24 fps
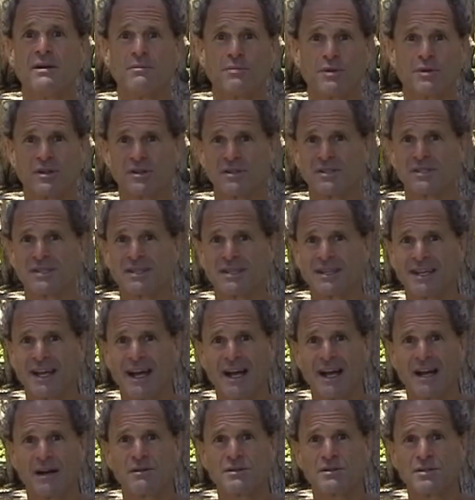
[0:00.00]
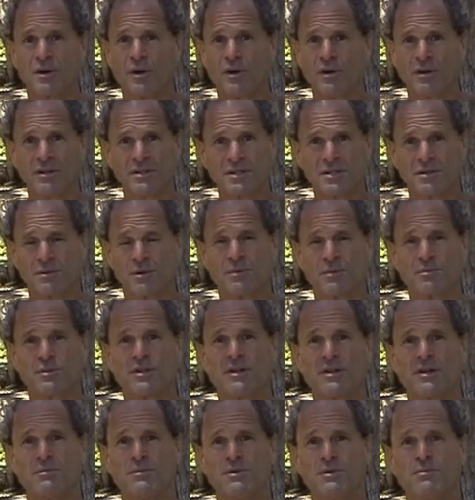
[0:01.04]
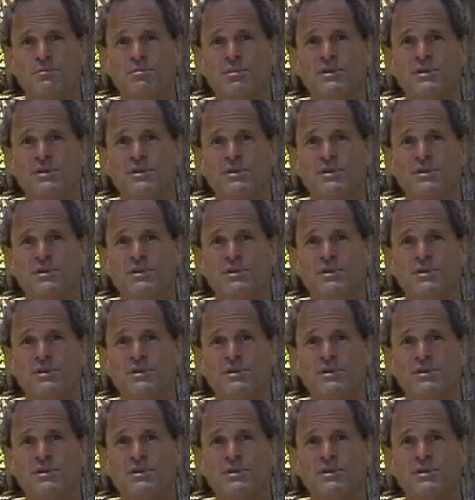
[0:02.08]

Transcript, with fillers: because the cows also are becoming